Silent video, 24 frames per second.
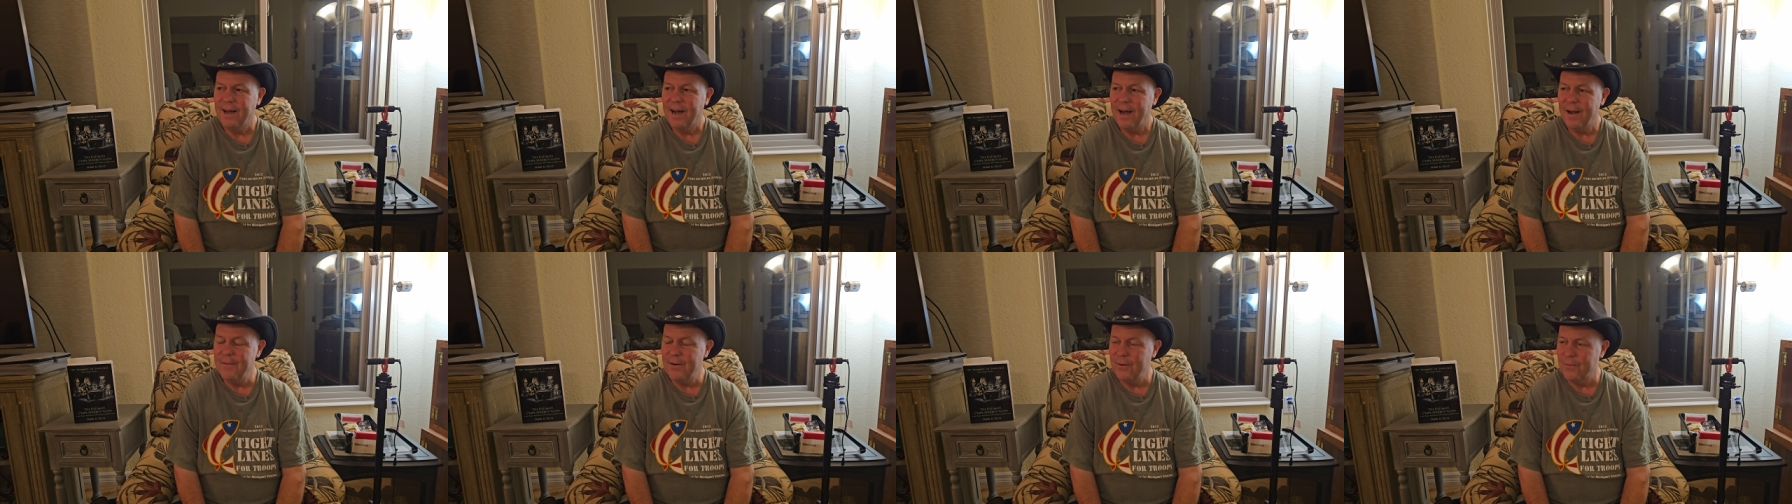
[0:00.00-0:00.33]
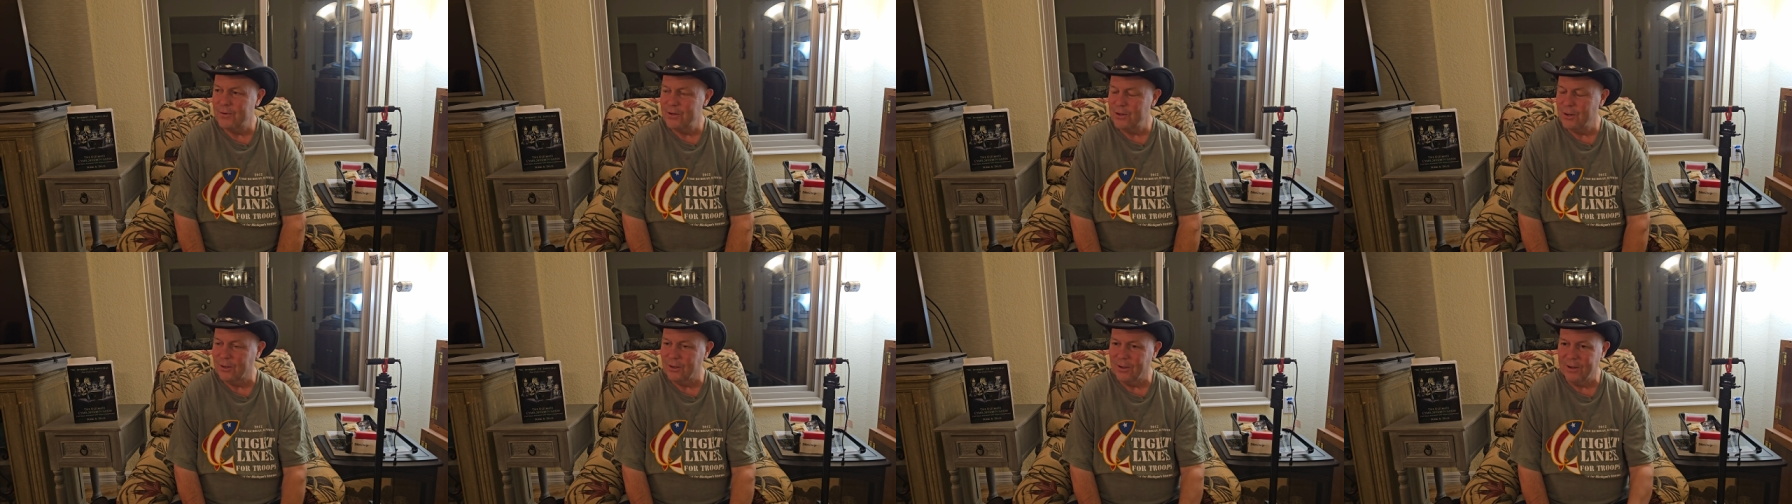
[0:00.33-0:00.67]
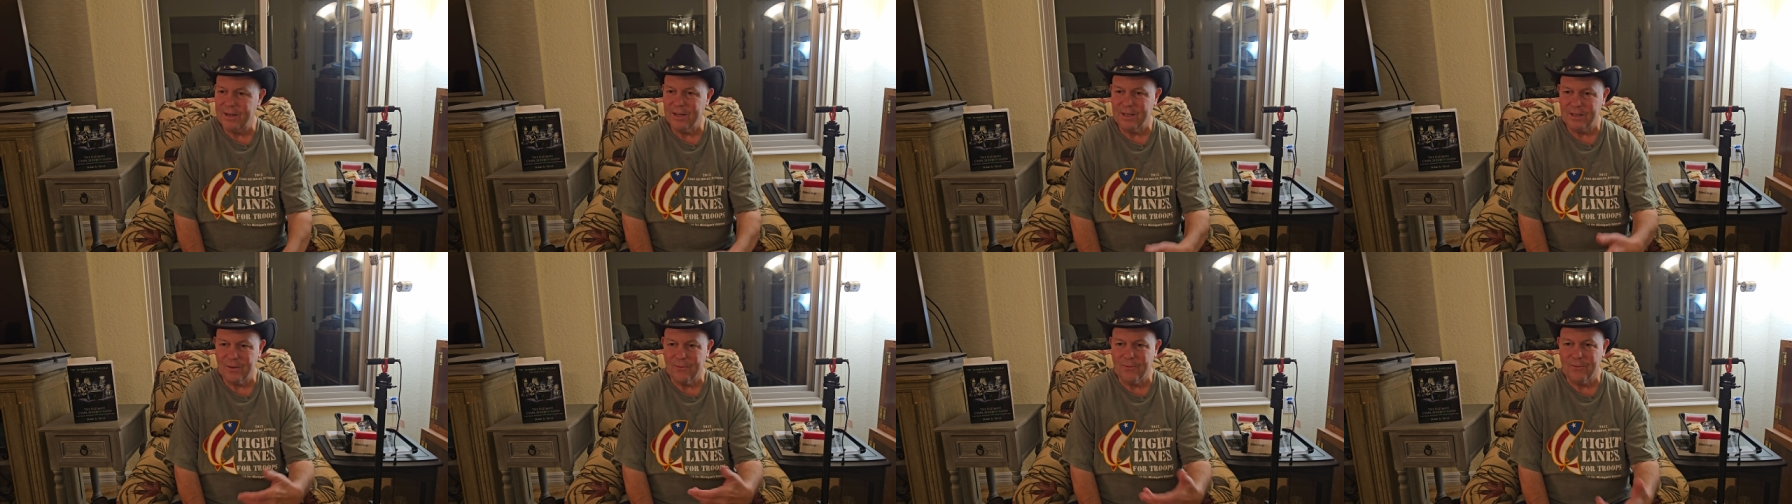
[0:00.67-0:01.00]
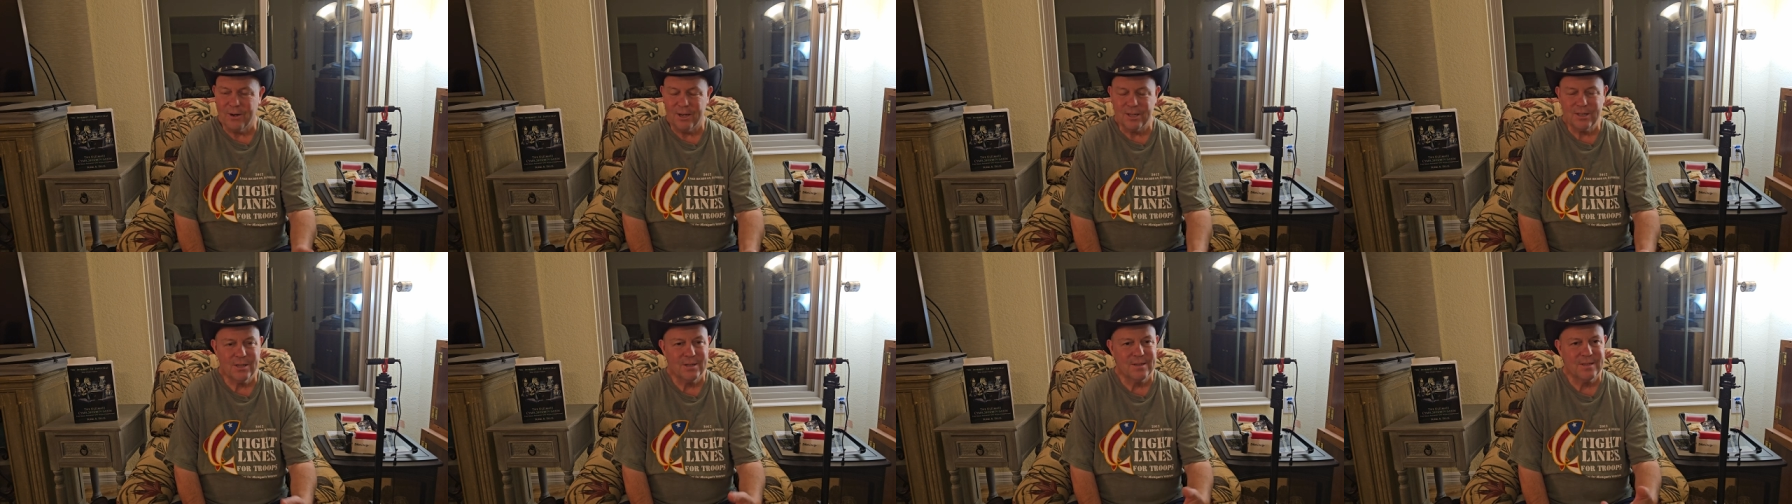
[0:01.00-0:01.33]
I mean, when you look at the
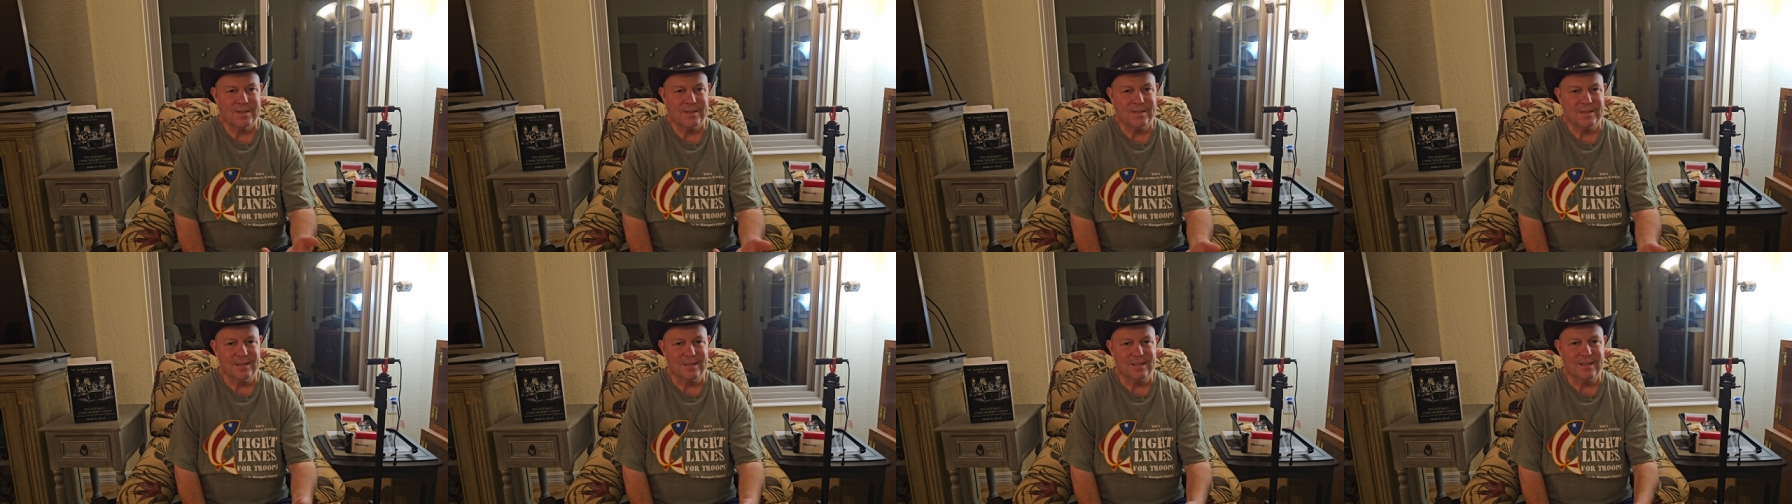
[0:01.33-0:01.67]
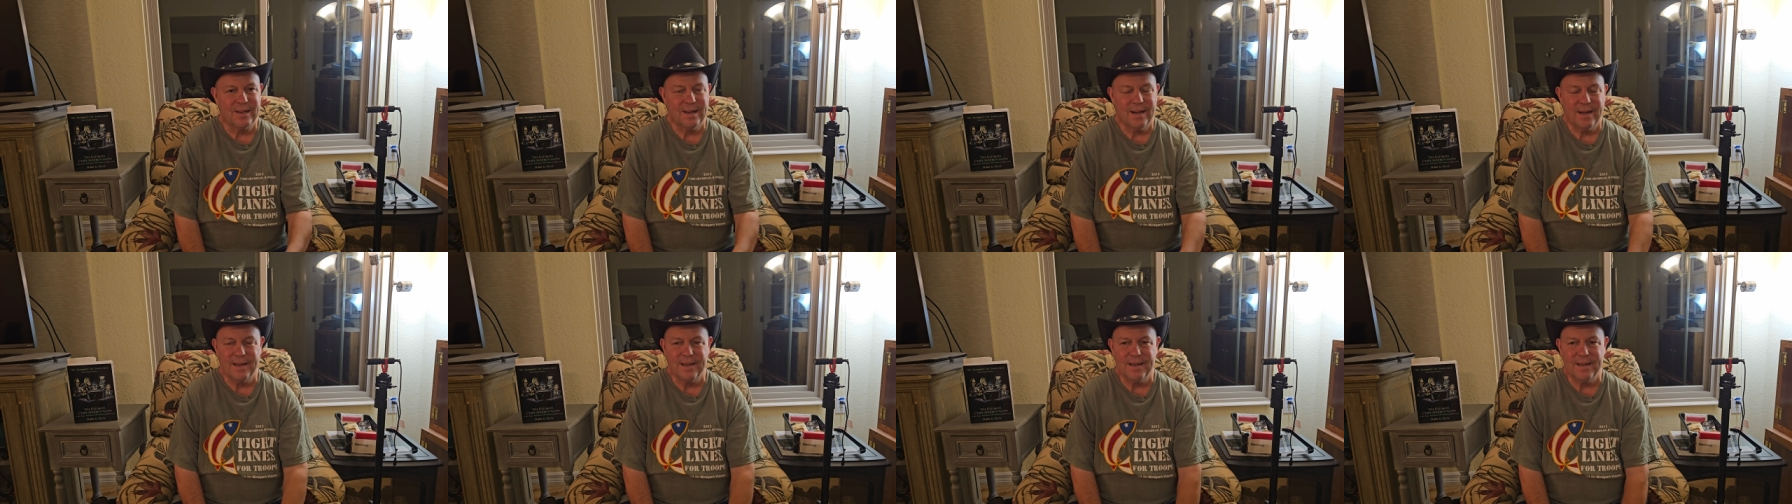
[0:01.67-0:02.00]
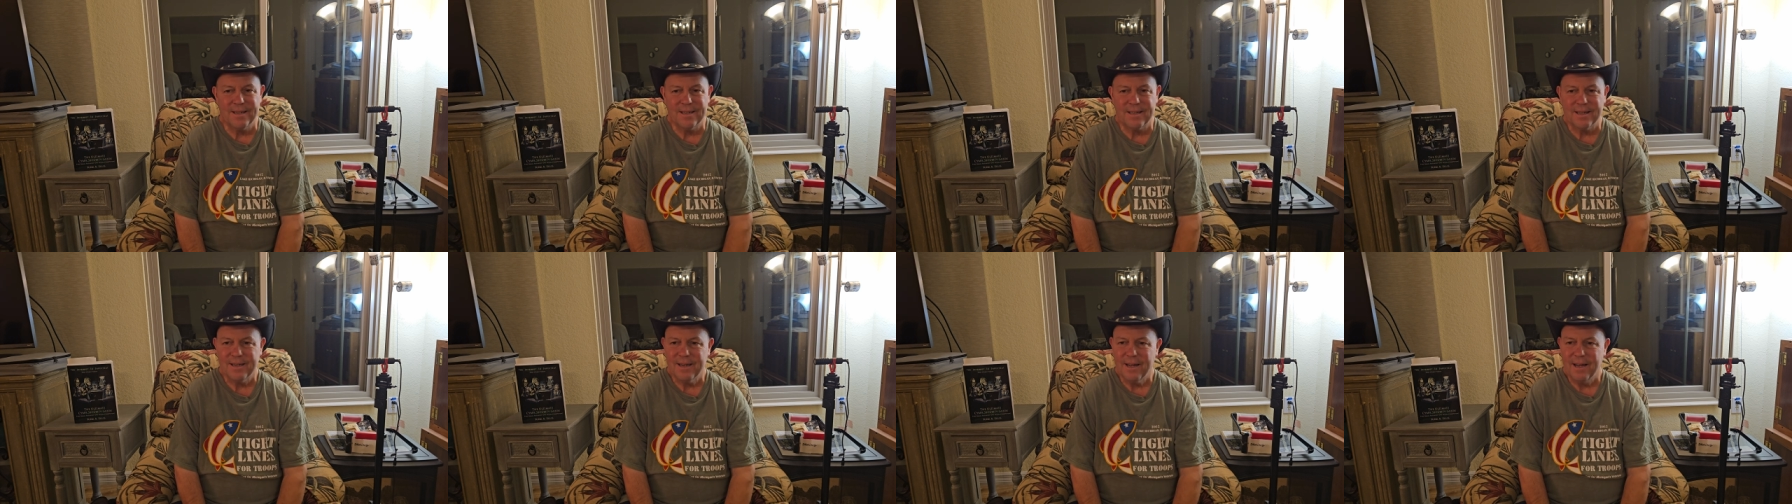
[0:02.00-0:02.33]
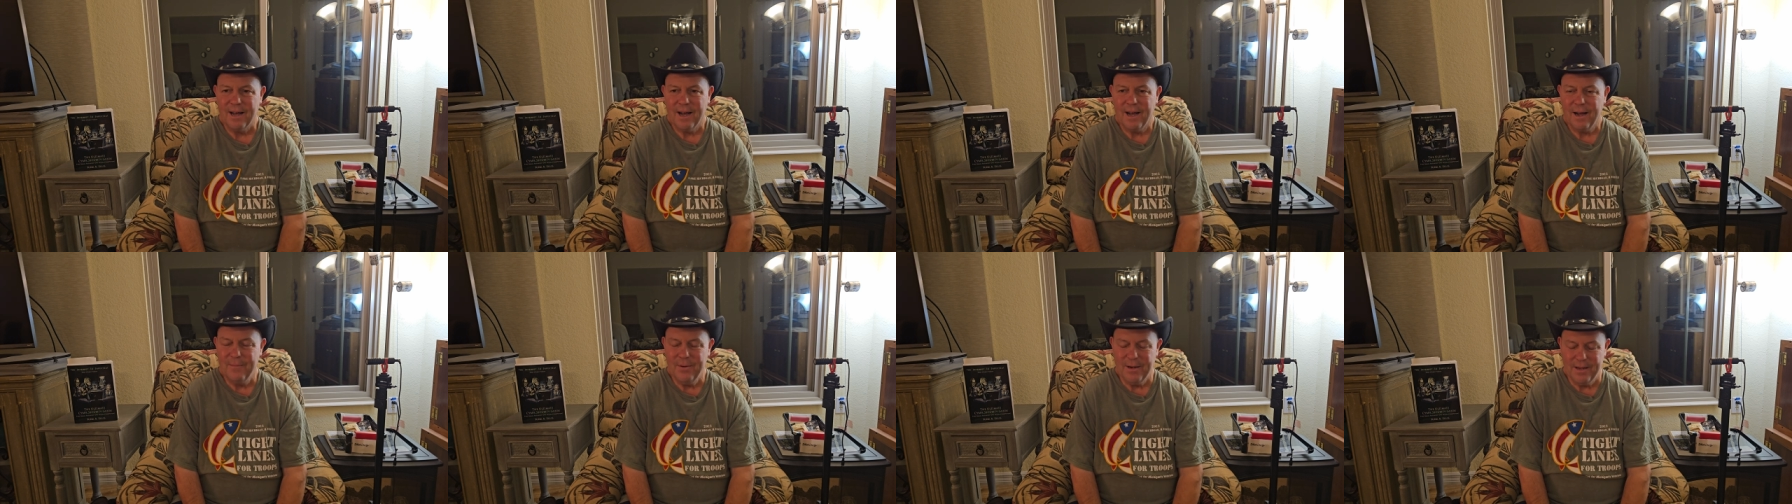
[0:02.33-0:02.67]
Russians and the Chinese,
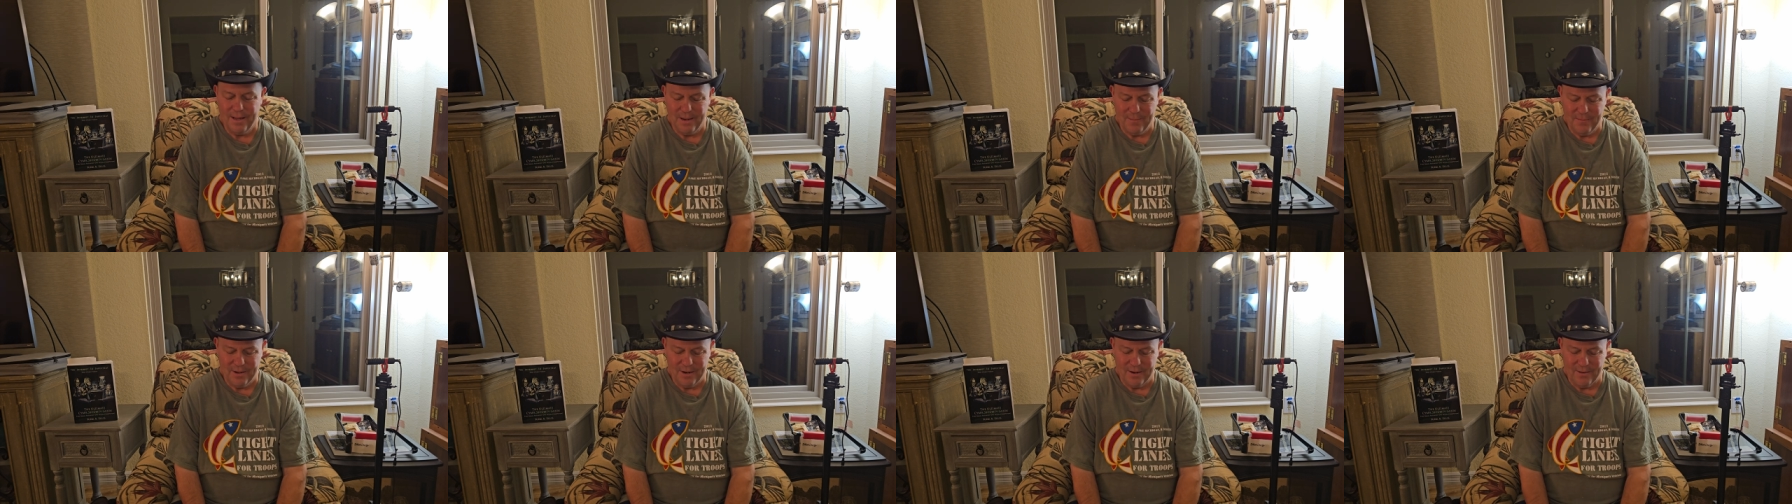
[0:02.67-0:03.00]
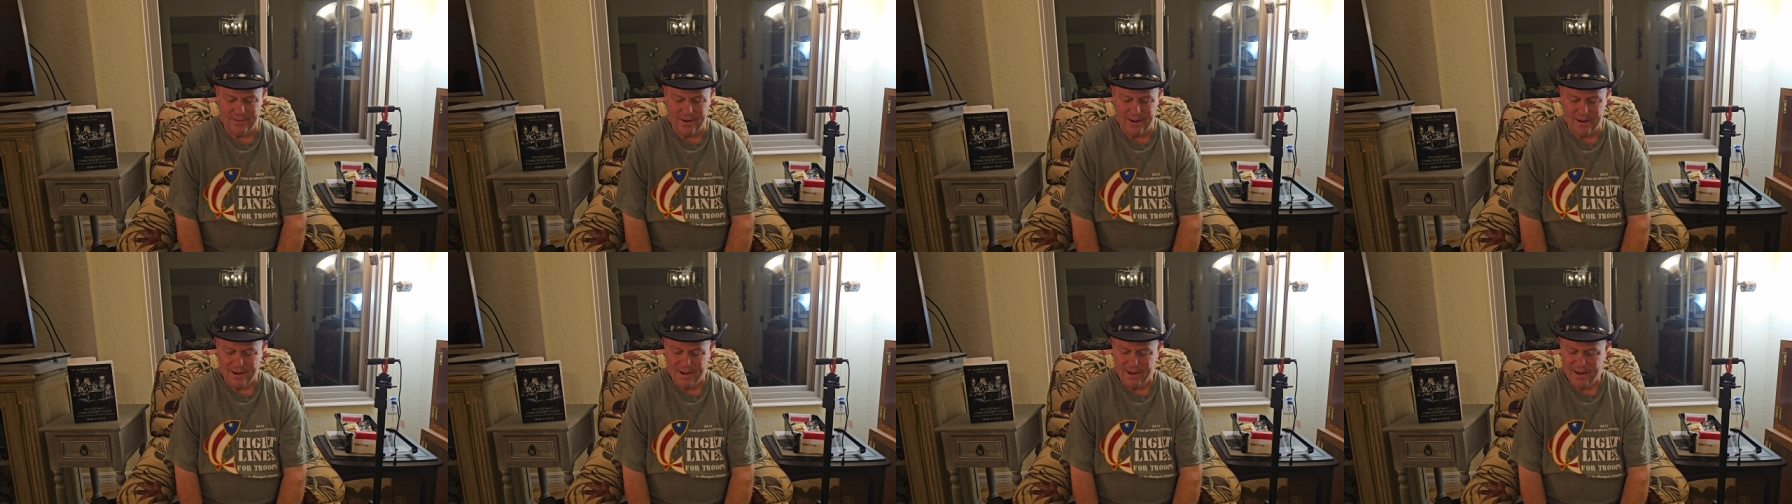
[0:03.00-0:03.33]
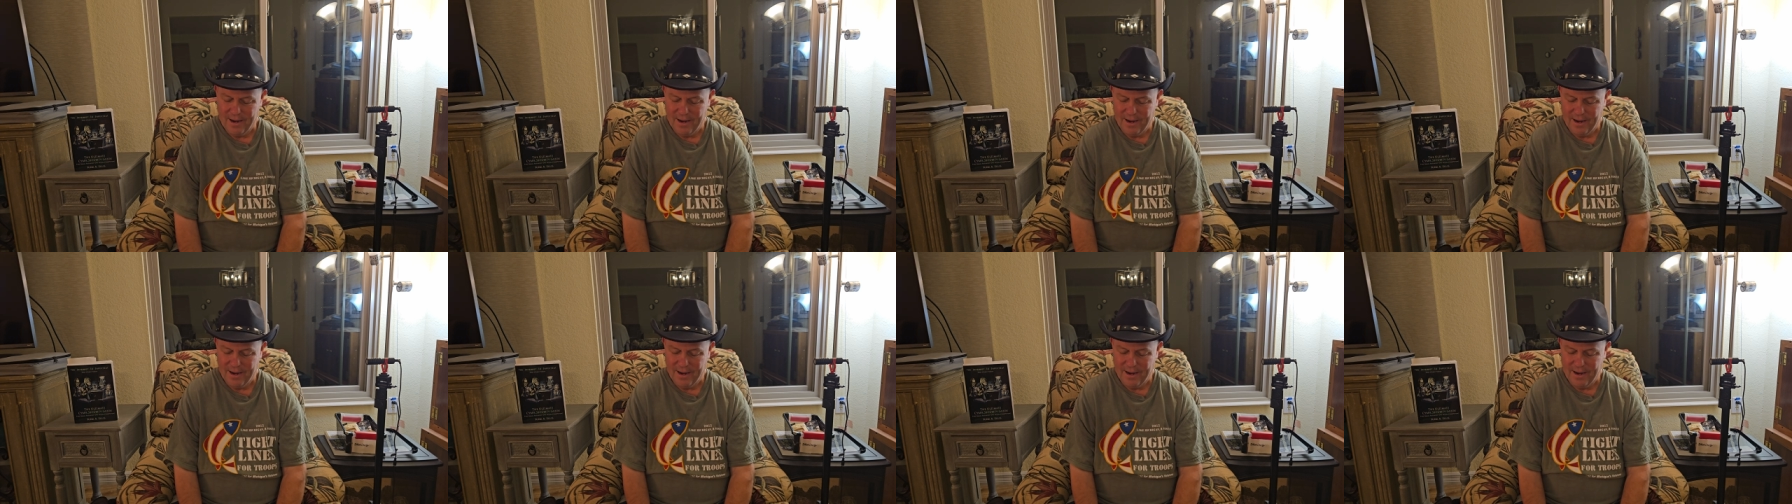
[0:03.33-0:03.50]
I mean, they've been around.